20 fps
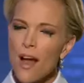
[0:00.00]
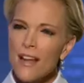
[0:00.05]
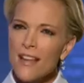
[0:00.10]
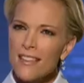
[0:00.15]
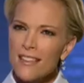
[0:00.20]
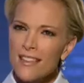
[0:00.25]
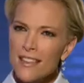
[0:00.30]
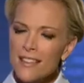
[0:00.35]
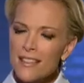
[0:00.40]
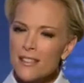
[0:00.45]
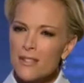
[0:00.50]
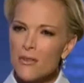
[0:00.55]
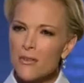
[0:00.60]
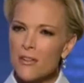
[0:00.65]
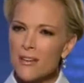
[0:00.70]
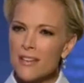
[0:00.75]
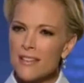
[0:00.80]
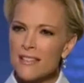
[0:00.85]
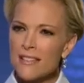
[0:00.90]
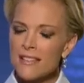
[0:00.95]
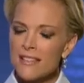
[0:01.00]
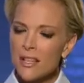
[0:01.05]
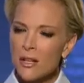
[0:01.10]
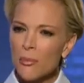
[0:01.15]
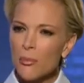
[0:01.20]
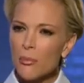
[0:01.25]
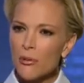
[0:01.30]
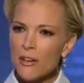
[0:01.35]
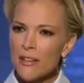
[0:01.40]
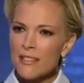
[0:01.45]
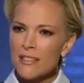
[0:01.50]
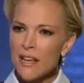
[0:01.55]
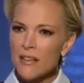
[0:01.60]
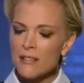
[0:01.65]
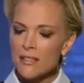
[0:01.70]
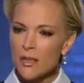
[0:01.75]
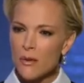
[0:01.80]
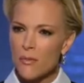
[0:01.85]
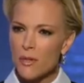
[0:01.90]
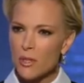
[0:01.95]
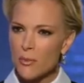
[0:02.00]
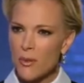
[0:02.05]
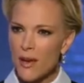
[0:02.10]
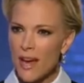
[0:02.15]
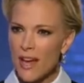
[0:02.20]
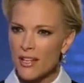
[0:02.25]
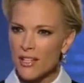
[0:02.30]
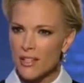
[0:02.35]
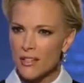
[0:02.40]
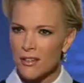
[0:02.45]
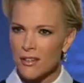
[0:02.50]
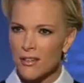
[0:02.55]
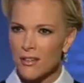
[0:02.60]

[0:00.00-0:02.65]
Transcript: do you think the story still brings out so much passion?